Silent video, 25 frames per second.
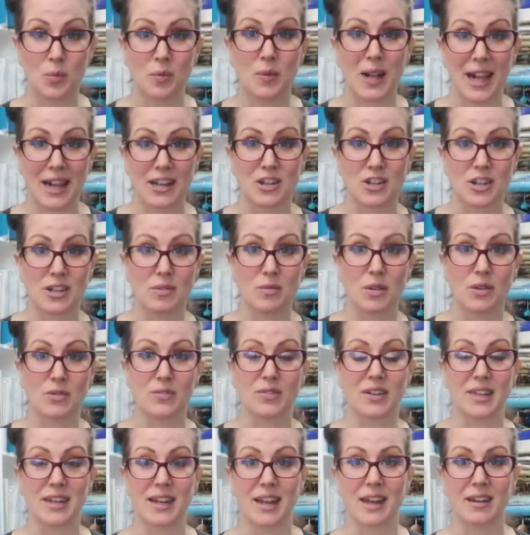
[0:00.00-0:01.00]
actually
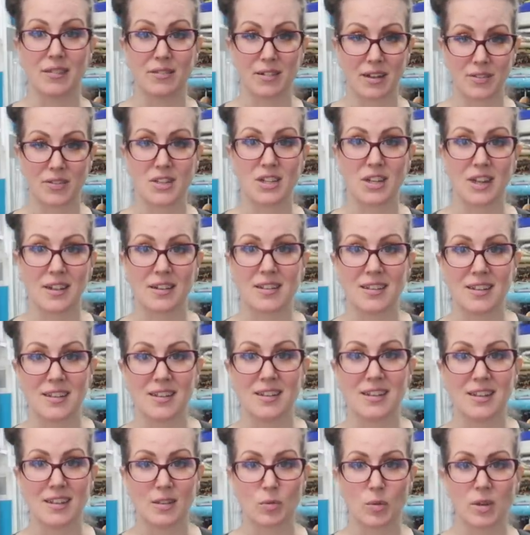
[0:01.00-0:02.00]
waffling now. I've
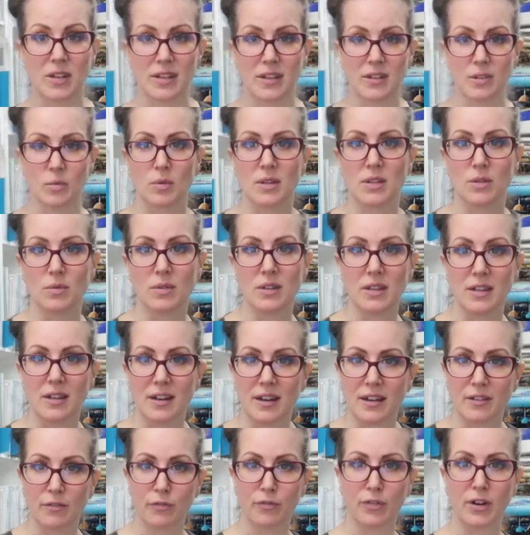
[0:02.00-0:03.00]
started. It's one of those ones where you
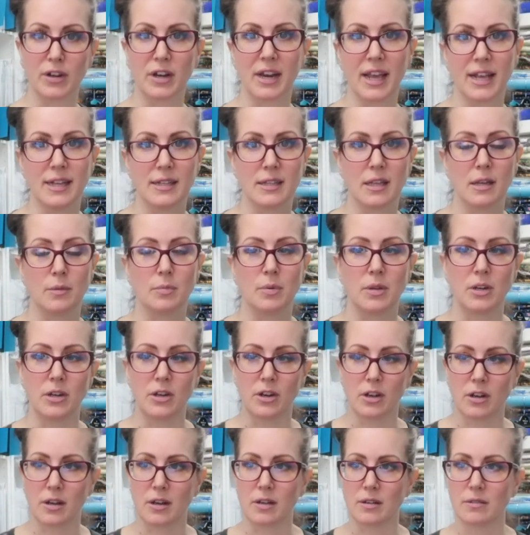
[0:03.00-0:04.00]
like floodgates open and
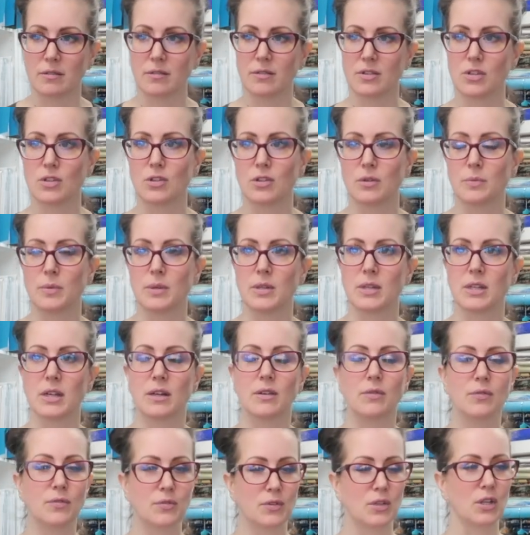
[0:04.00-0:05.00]
you can't stop
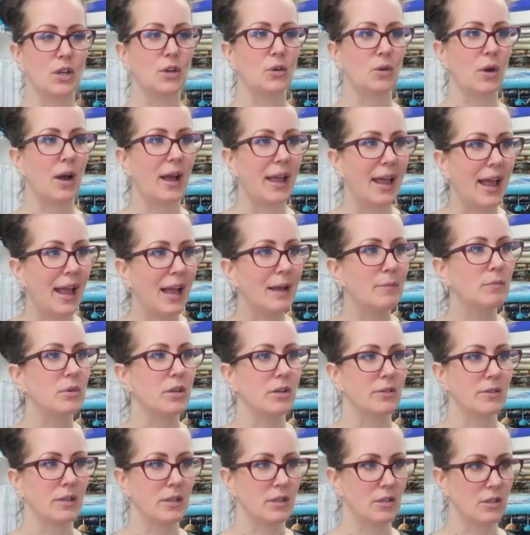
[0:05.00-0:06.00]
yourself, so I am
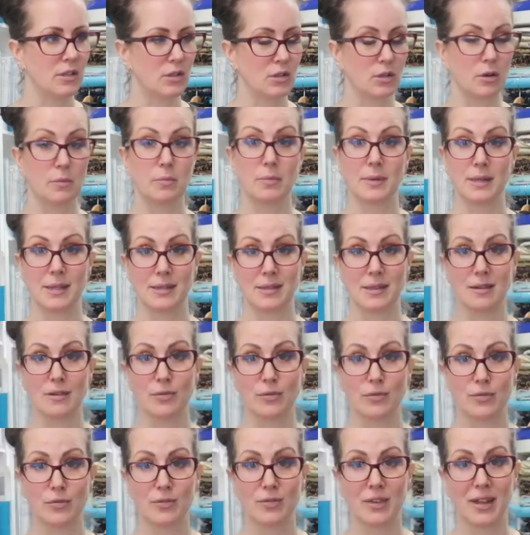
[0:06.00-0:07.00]
going to stop
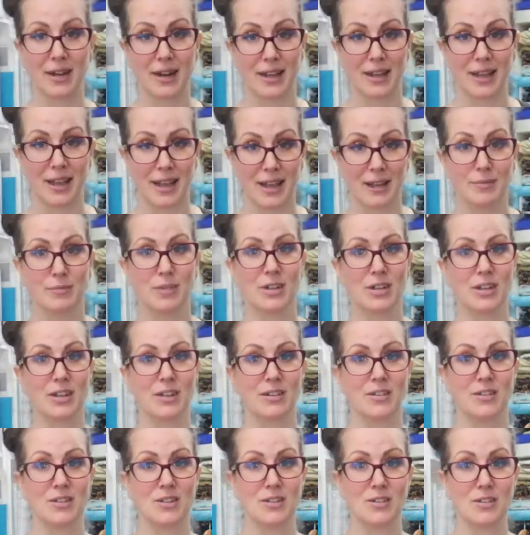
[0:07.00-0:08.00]
myself and I am going to
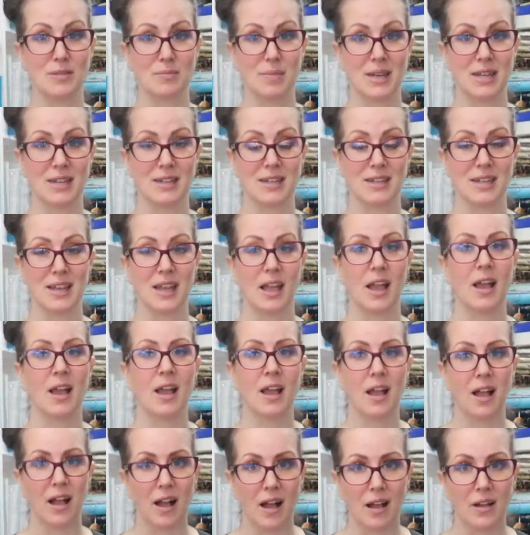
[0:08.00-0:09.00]
go and do some editing
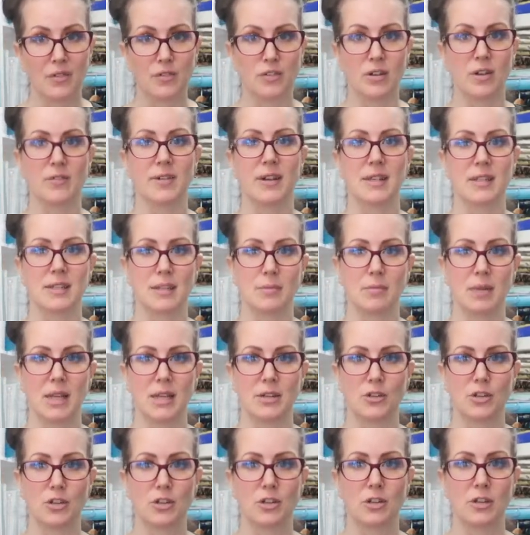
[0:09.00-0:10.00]
after I've had some
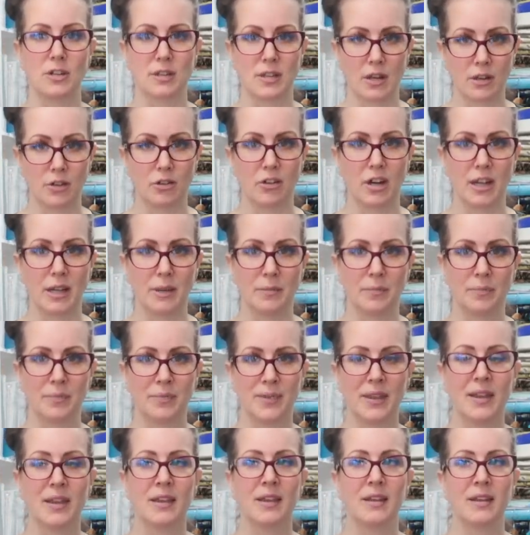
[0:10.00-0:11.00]
lunch because hungry.
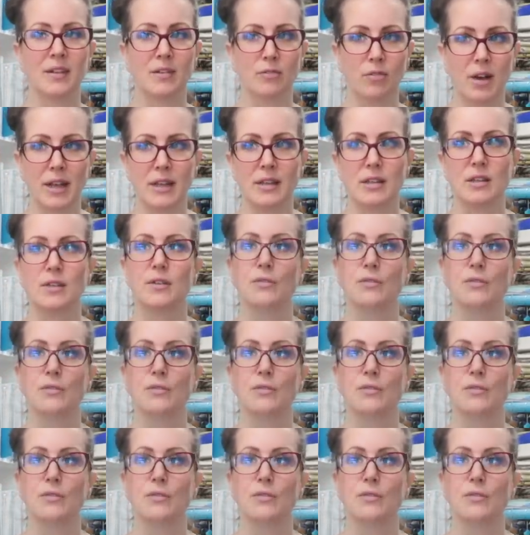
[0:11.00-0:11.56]
Right,